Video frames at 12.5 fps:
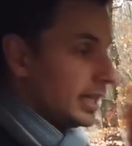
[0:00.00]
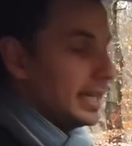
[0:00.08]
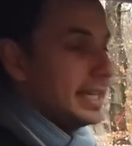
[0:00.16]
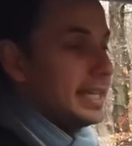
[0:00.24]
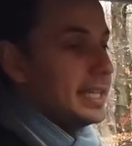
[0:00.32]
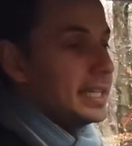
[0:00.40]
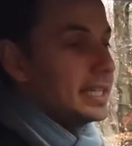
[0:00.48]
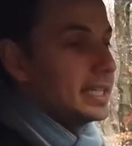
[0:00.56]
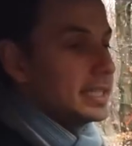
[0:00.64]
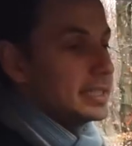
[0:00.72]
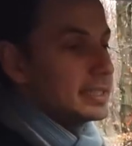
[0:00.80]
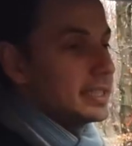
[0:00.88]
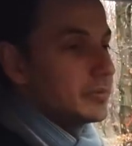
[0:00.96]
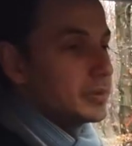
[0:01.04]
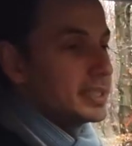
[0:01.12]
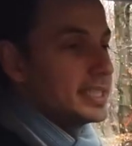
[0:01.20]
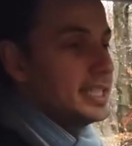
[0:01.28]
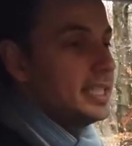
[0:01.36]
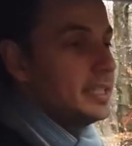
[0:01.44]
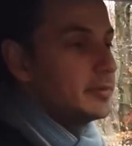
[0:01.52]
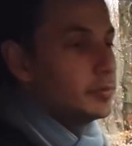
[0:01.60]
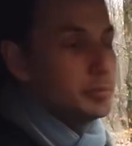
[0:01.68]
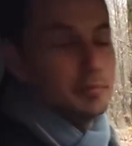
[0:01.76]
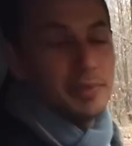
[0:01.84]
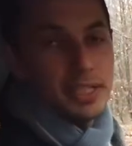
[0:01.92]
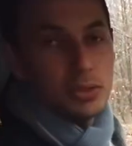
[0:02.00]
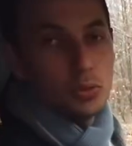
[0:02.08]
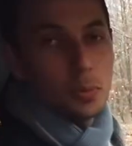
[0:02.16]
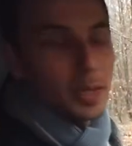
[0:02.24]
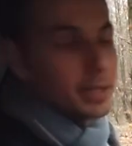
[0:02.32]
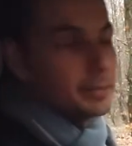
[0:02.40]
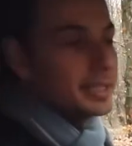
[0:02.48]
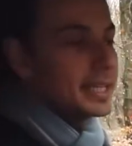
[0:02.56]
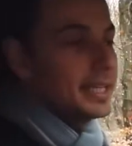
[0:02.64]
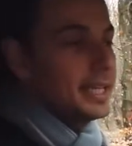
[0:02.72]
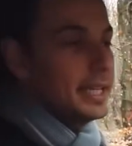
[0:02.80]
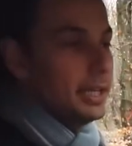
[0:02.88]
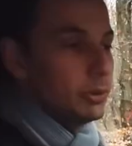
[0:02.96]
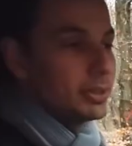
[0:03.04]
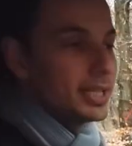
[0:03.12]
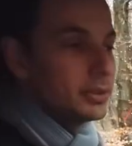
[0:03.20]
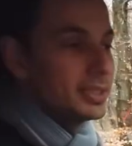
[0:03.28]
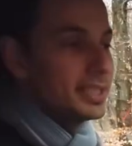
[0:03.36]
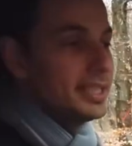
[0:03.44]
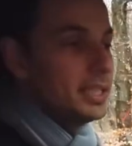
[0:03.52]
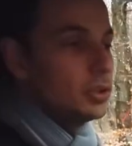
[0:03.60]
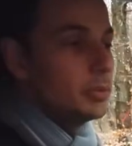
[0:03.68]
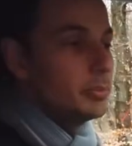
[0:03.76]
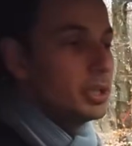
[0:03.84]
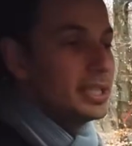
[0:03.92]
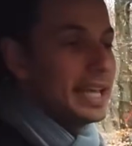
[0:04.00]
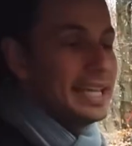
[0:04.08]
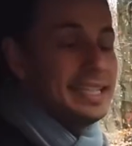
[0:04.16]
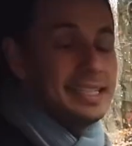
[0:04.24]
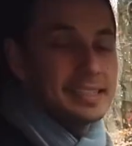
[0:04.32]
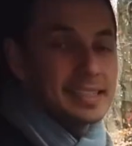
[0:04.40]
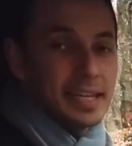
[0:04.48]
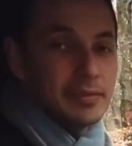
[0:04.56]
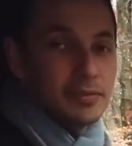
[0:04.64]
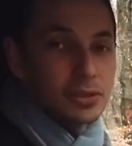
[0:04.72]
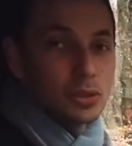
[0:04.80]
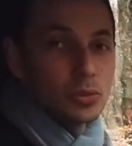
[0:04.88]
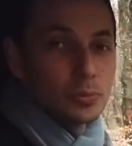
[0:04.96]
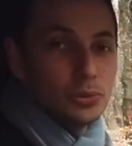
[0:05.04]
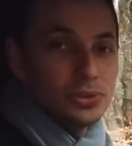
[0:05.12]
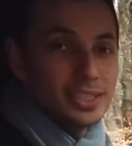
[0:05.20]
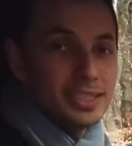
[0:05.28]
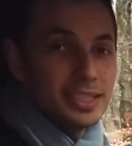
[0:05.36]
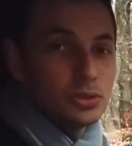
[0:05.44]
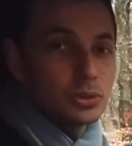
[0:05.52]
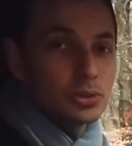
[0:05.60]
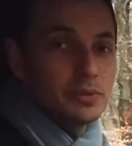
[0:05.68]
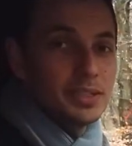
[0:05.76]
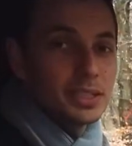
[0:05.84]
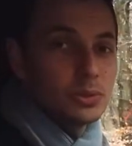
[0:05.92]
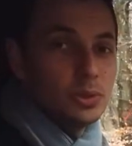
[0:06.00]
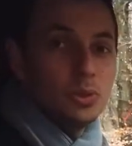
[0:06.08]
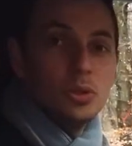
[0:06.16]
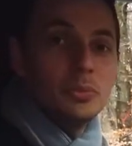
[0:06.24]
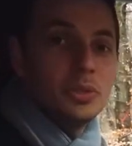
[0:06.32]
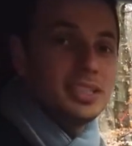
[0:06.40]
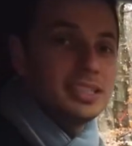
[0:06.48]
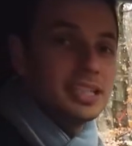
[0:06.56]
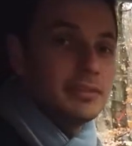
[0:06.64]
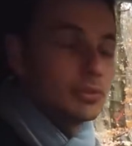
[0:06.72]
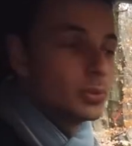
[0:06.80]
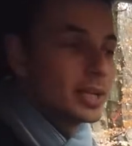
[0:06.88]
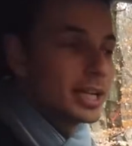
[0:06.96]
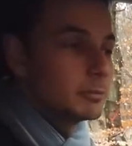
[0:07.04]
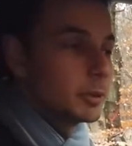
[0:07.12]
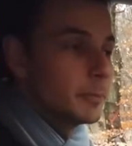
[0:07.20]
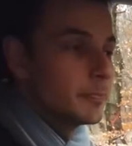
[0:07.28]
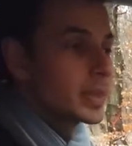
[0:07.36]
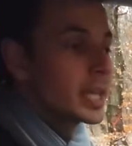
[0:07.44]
And this time, you can set everything up. And we also have the e-save mode that you can use on this vehicle. The e-save mode